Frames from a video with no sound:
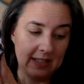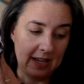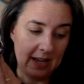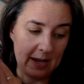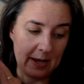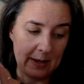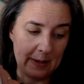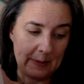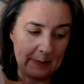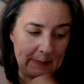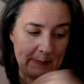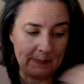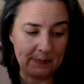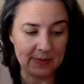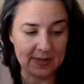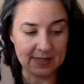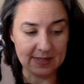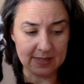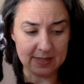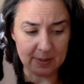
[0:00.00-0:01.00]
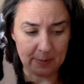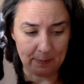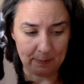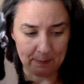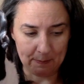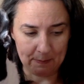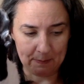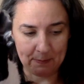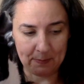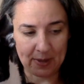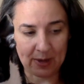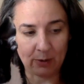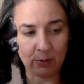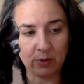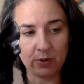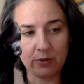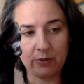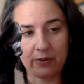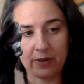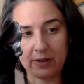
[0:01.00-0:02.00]
Um, this is
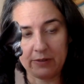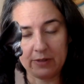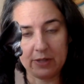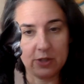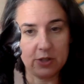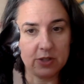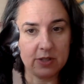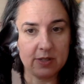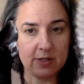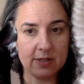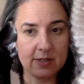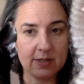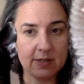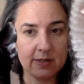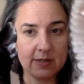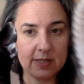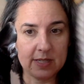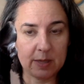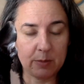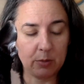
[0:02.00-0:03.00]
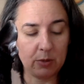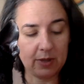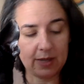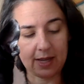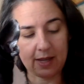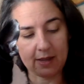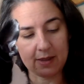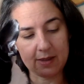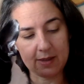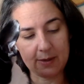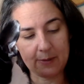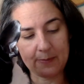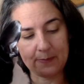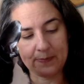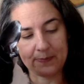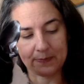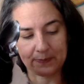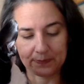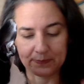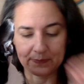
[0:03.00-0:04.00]
about five inches staple length.
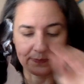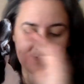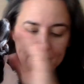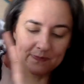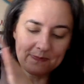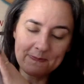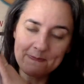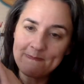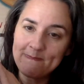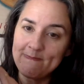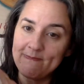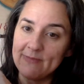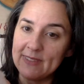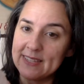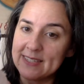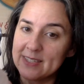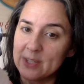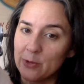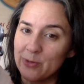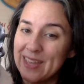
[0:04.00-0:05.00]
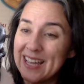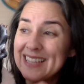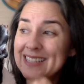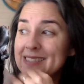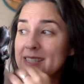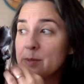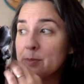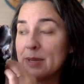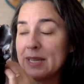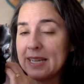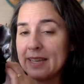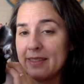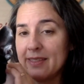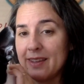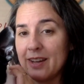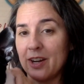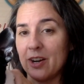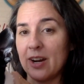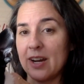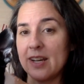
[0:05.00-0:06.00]
So that's the plan
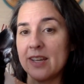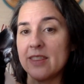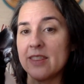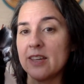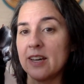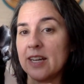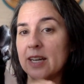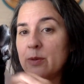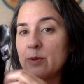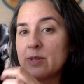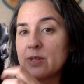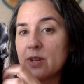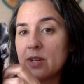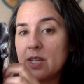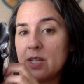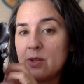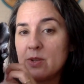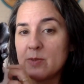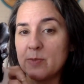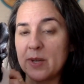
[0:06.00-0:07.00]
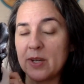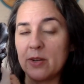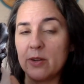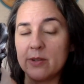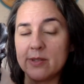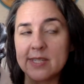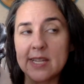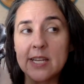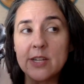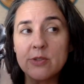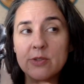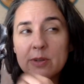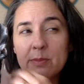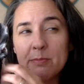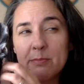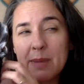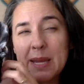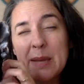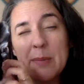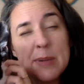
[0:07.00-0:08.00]
there. I thought I was going to use my old Centrum
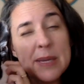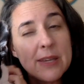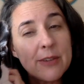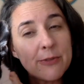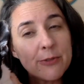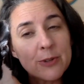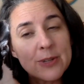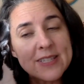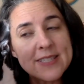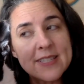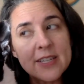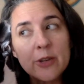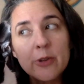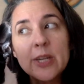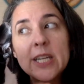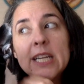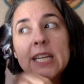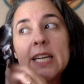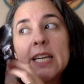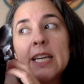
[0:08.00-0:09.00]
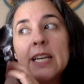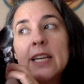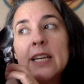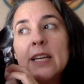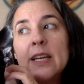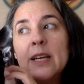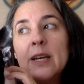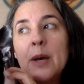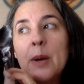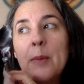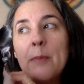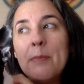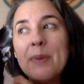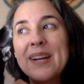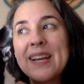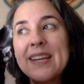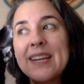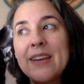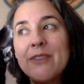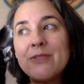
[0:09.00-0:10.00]
maybe for a Siri, but
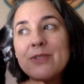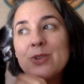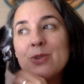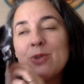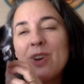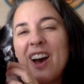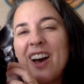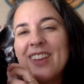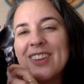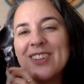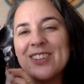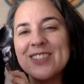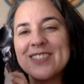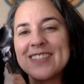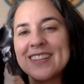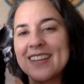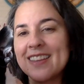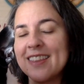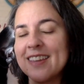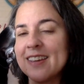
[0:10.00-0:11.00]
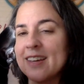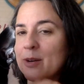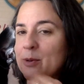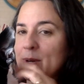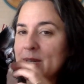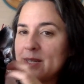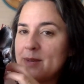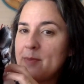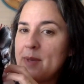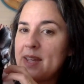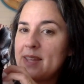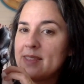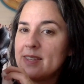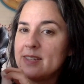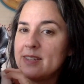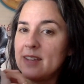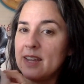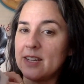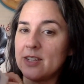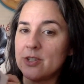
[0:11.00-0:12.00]
I have two colors and I think I want to make the
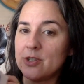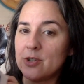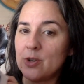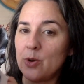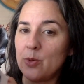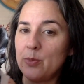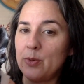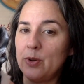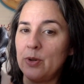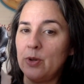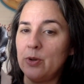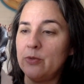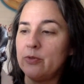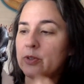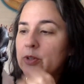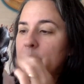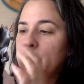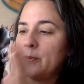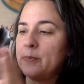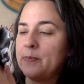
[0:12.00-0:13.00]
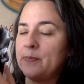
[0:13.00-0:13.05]
Tensho pullover.